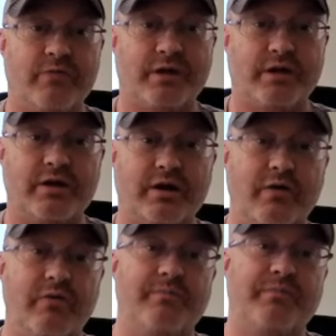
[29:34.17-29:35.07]
we're going to
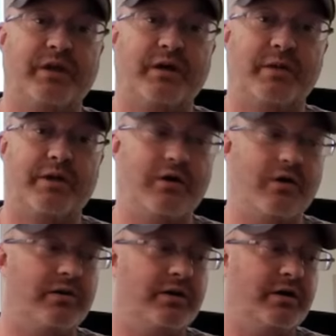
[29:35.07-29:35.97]
go. Um, I
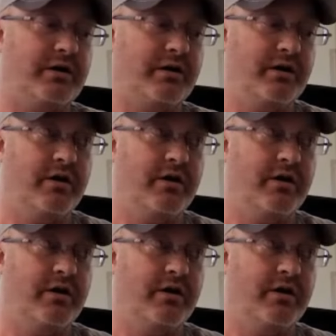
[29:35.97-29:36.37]
know the,